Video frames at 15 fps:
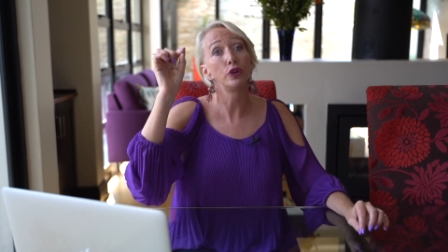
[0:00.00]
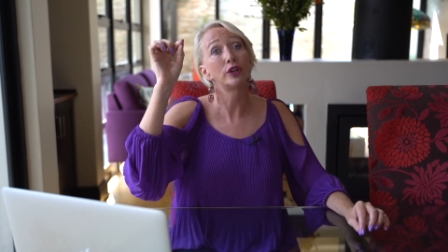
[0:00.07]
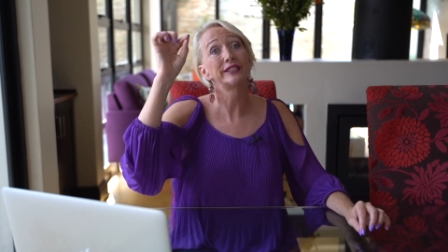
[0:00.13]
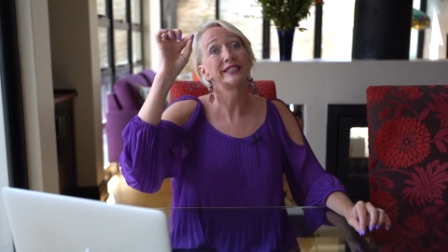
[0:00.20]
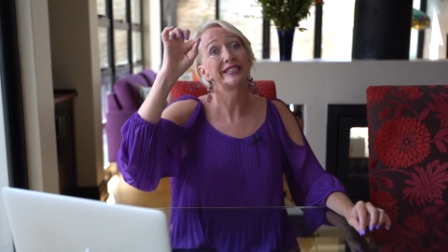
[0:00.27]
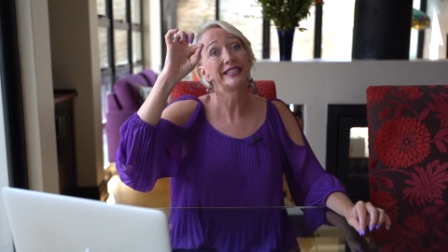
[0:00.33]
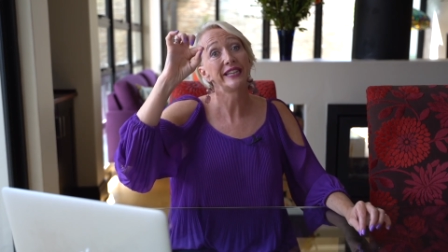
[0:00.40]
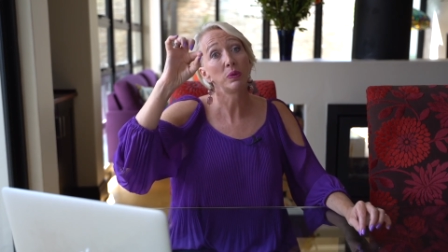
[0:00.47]
you
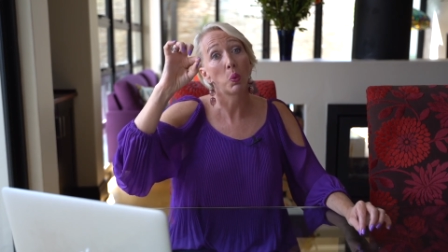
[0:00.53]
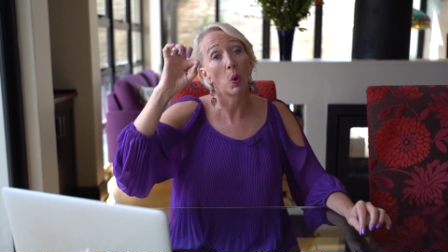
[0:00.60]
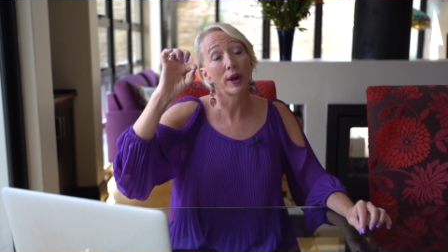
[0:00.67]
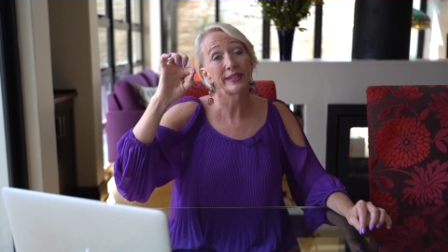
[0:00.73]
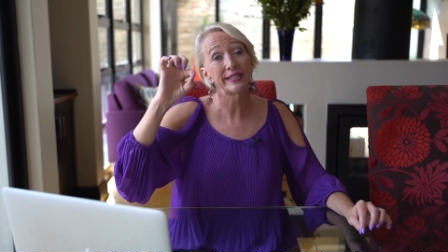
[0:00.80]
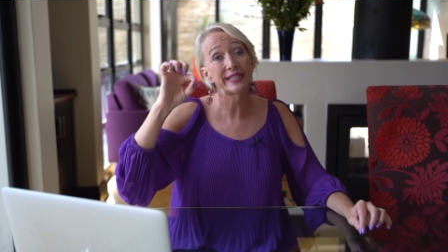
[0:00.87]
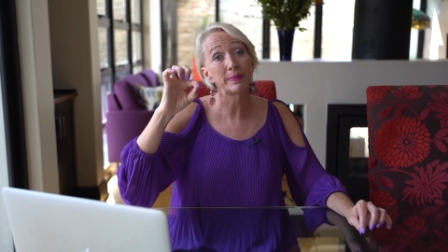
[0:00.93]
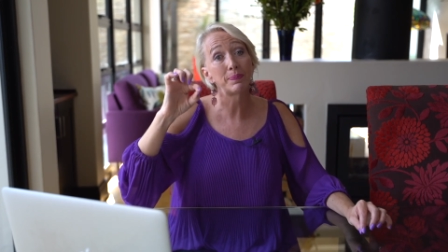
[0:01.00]
can see what
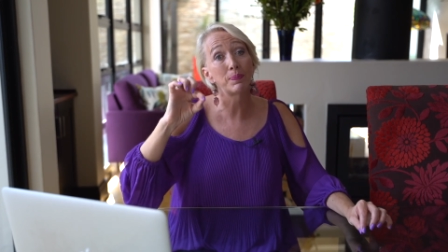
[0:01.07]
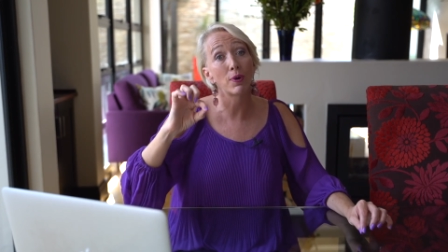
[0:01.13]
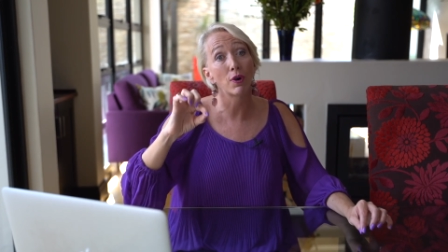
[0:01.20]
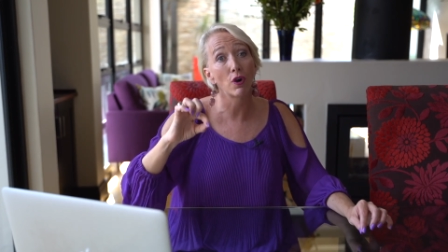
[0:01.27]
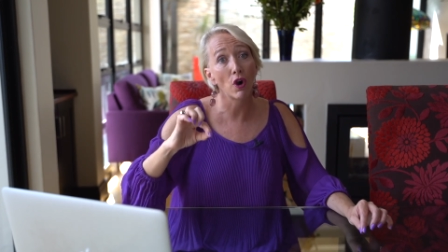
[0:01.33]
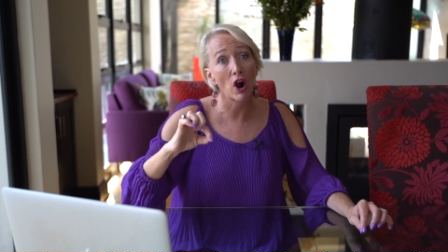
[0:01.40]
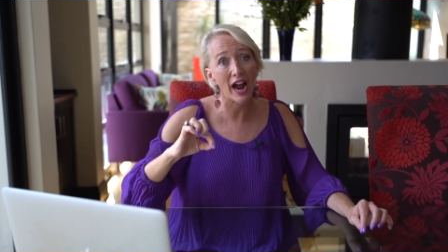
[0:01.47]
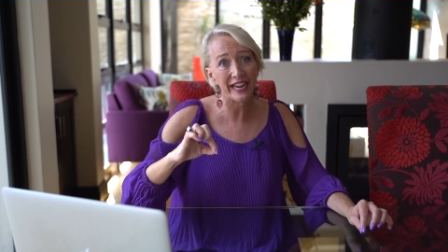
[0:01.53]
is the
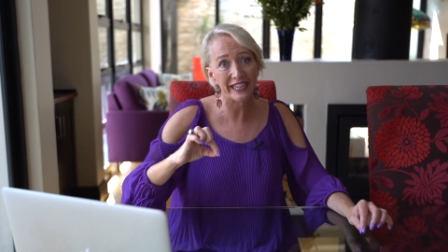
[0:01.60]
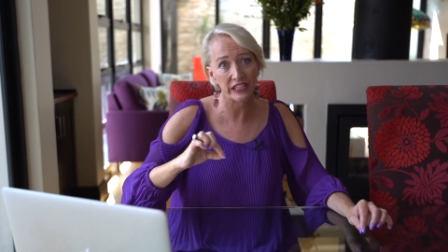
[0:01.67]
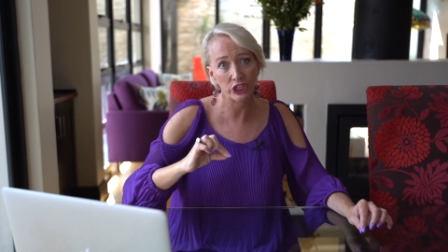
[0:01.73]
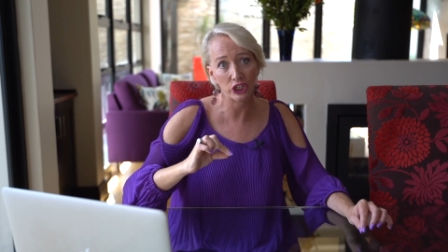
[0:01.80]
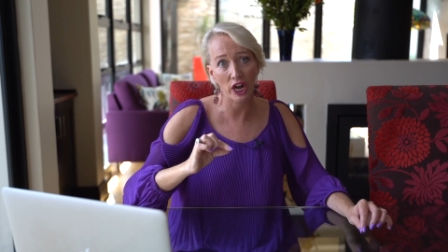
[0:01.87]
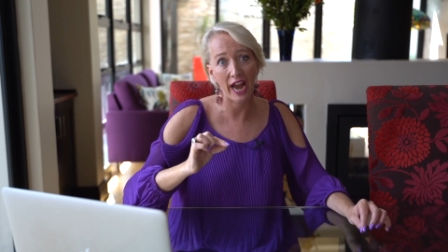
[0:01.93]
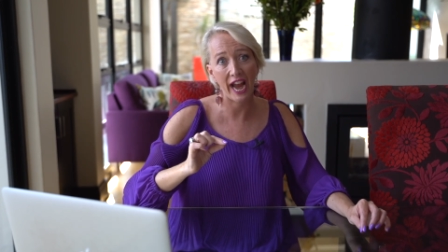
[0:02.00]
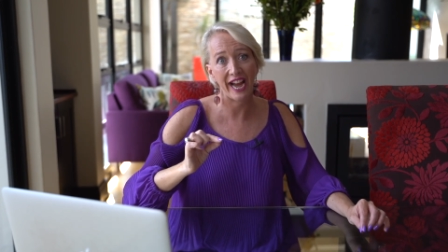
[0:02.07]
price
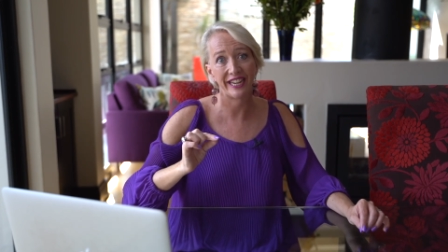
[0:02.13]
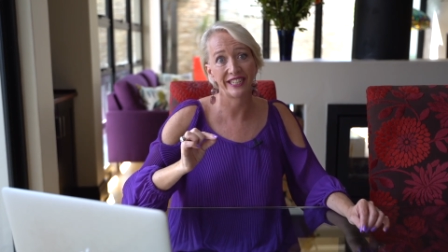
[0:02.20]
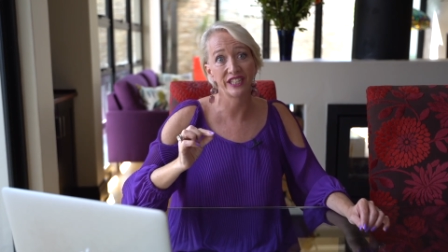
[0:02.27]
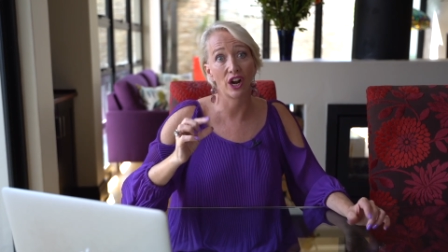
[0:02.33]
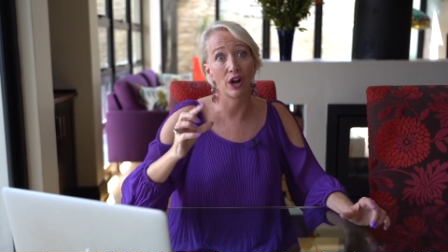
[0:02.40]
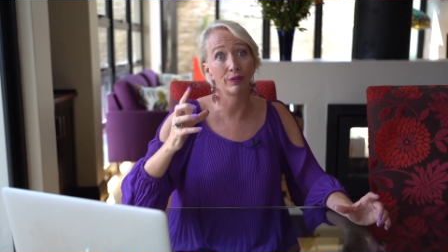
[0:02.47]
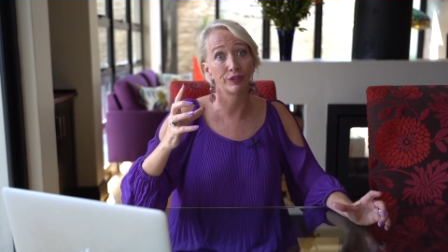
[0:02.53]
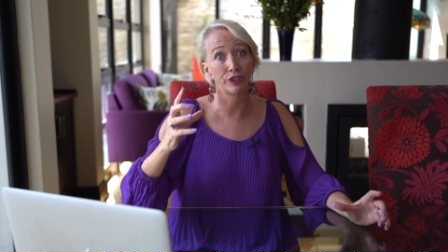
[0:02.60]

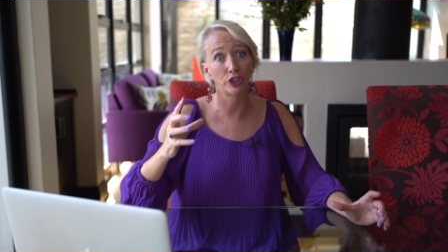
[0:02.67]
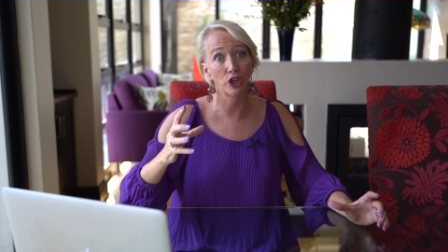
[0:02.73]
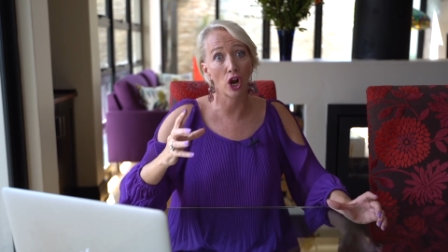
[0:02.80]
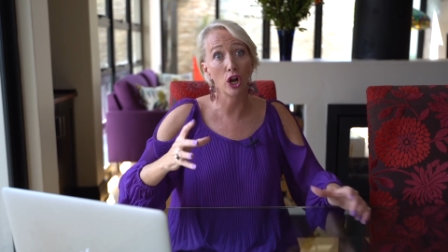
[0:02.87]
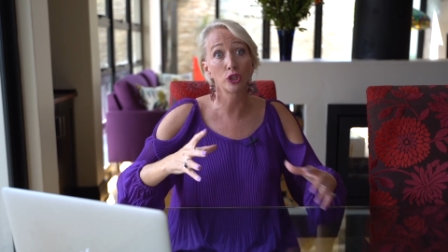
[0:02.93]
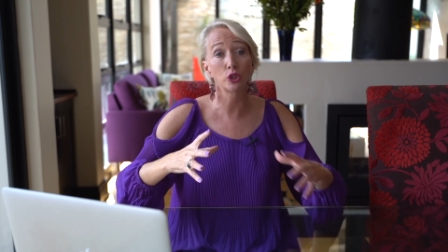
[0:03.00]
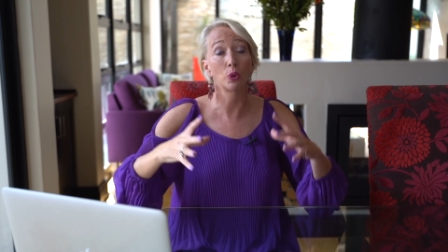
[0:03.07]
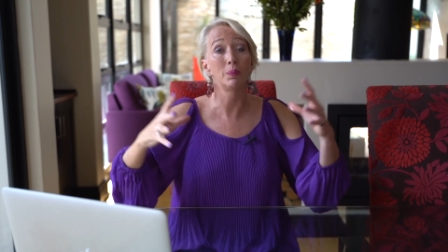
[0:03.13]
change of
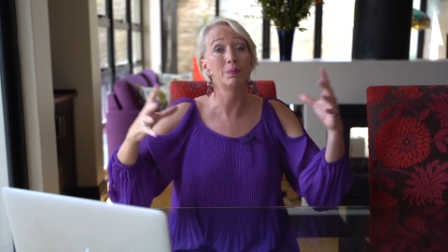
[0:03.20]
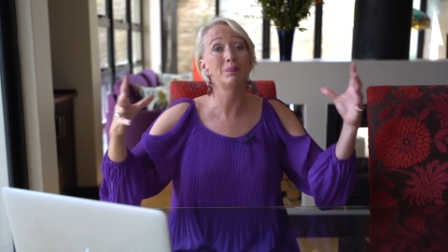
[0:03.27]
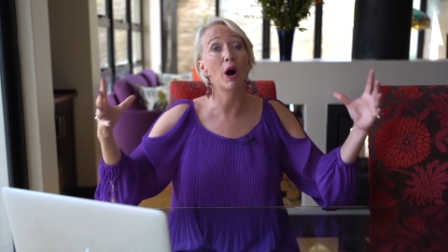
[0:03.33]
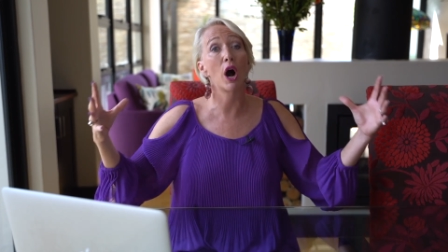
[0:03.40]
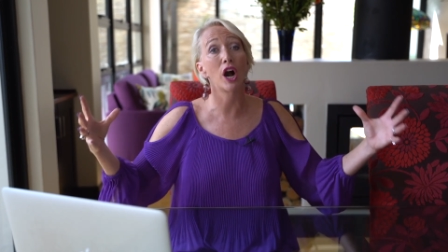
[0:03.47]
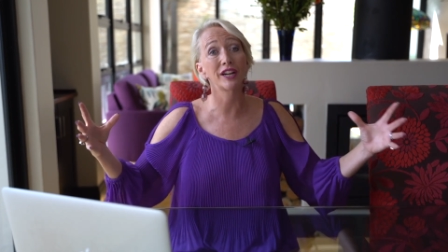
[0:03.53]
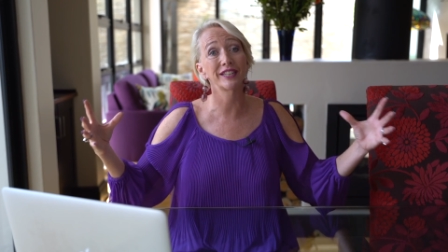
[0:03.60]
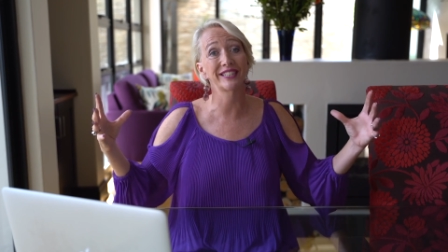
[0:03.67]
stocks or
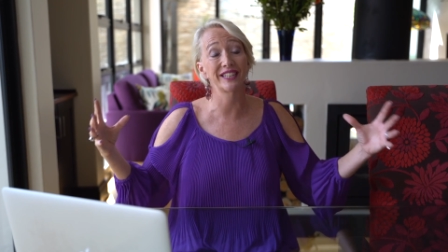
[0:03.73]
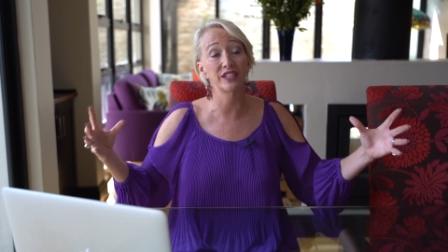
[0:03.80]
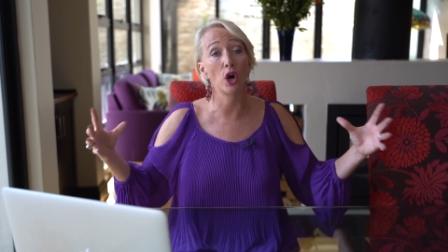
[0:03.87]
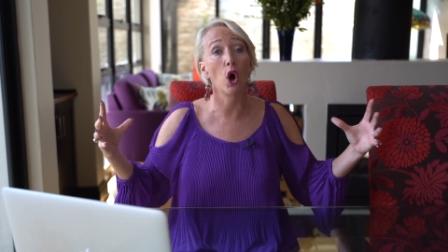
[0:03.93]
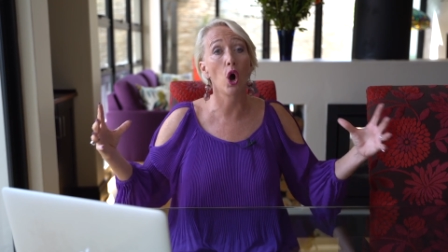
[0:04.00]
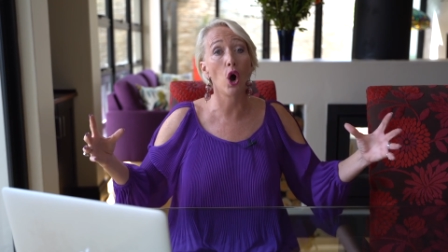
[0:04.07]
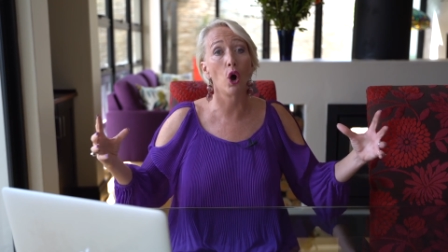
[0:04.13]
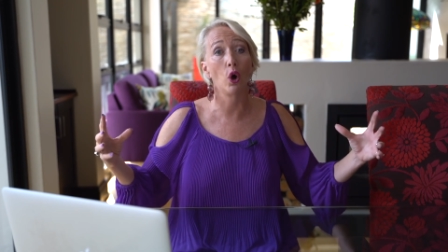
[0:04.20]
markets as a
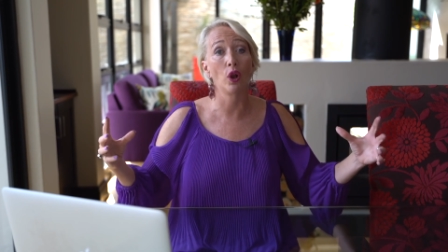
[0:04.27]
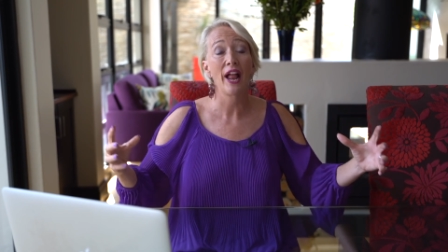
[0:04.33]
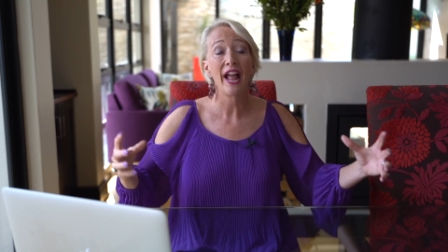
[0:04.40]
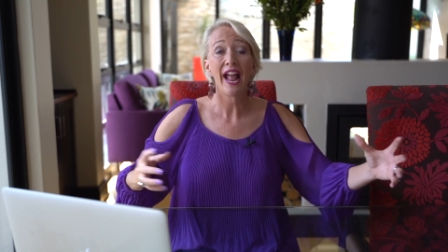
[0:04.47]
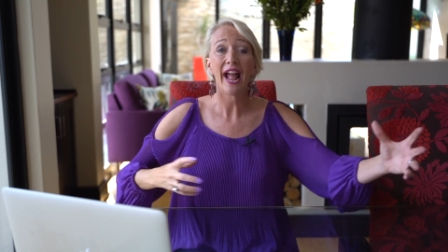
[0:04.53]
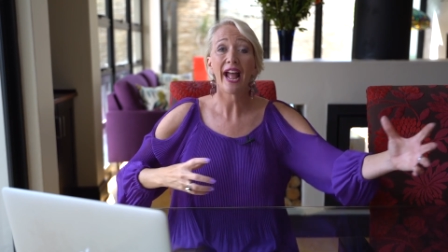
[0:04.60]
whole